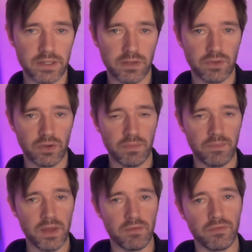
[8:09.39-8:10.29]
They've gone a
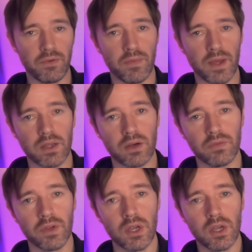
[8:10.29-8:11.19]
bit from their kind of
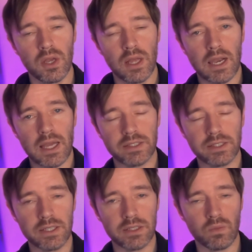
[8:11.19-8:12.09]
last
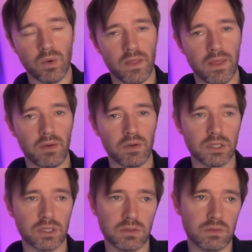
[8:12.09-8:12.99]
season when they were
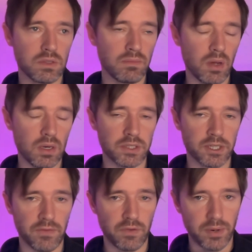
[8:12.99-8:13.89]
just demolishing
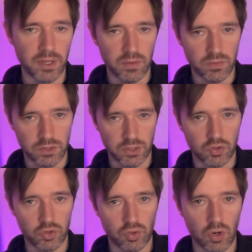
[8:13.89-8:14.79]
everybody. It was a
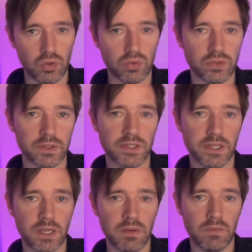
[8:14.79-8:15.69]
controlled
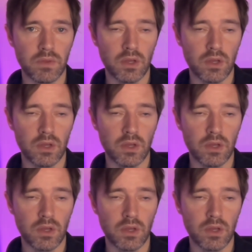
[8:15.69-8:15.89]
team.